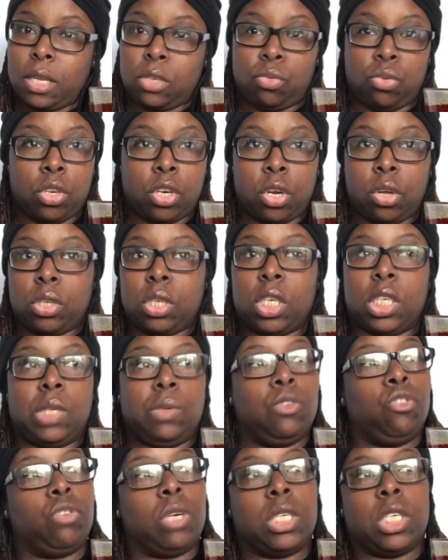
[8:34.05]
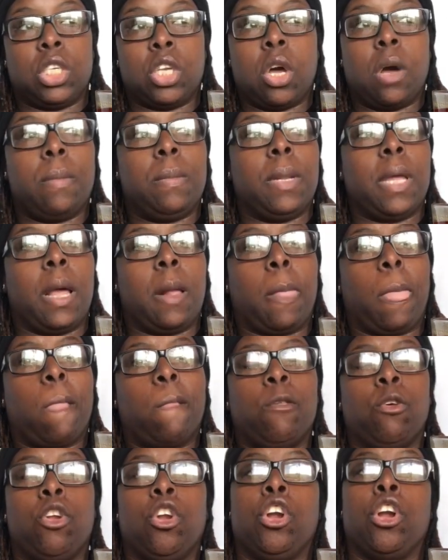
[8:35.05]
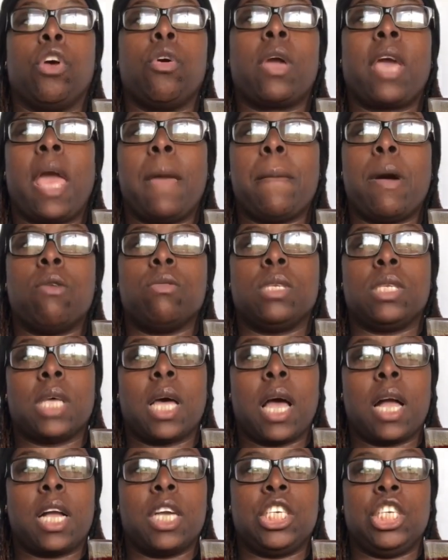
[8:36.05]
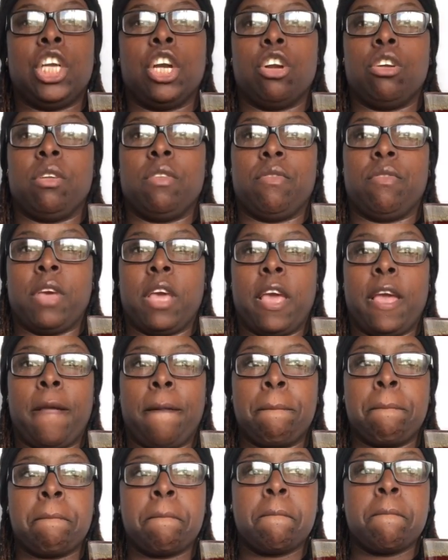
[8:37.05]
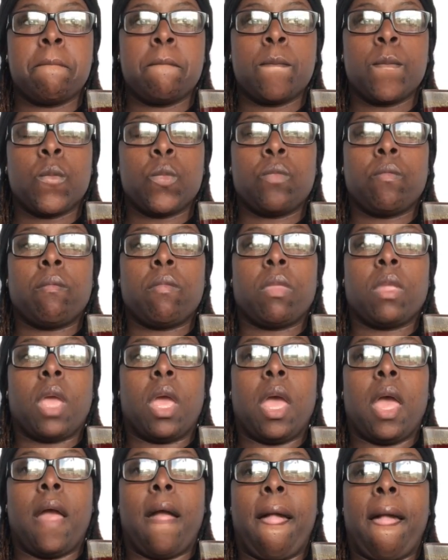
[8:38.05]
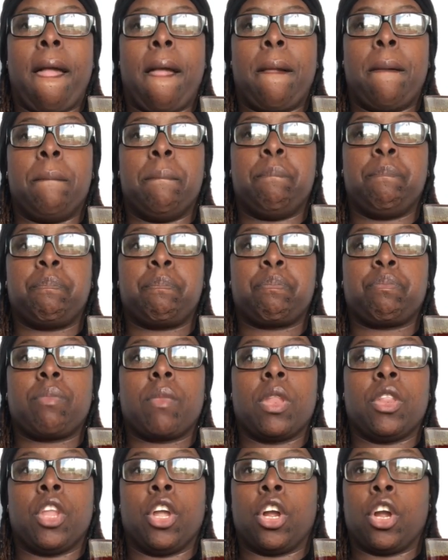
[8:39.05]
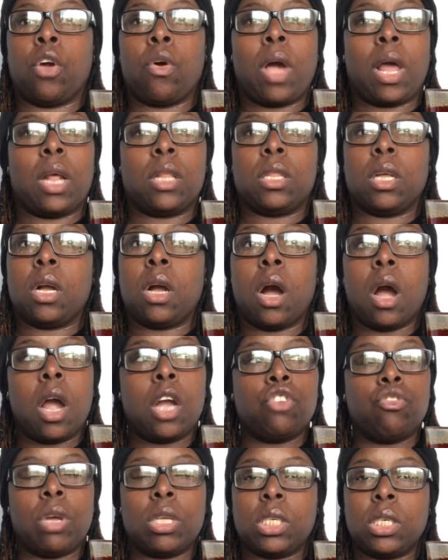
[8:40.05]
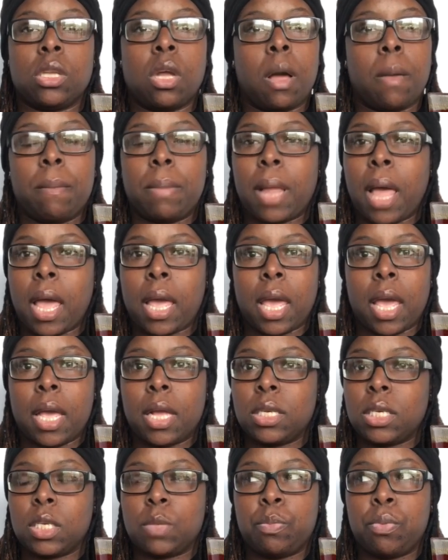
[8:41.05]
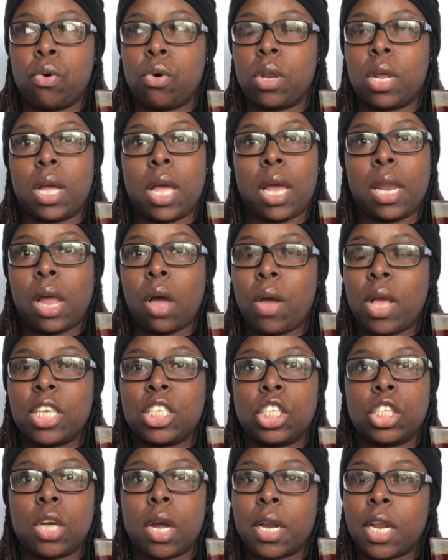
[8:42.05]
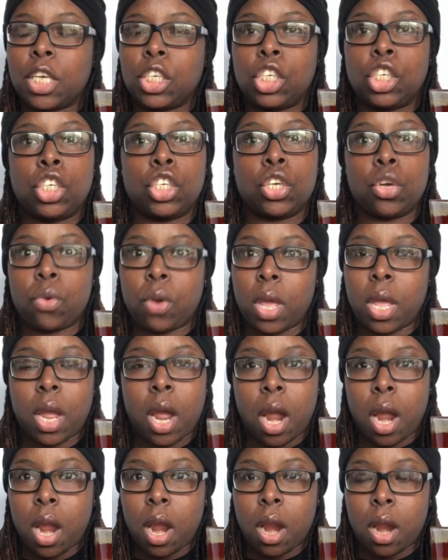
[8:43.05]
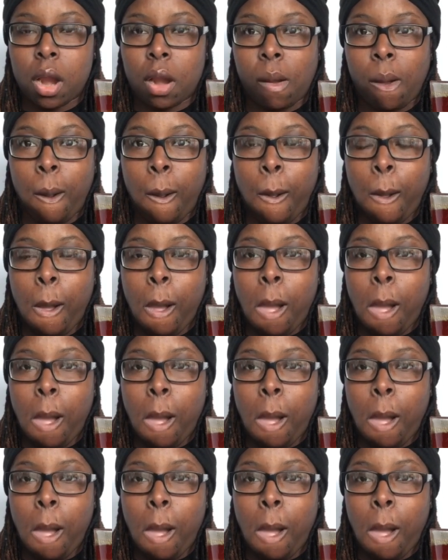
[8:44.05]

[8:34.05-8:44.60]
This is what the girl said. She was dressed in all black. So the girl came outside because she heard the van. And the girl got out the car dressed in all black and just pulled a gun out and started shooting her.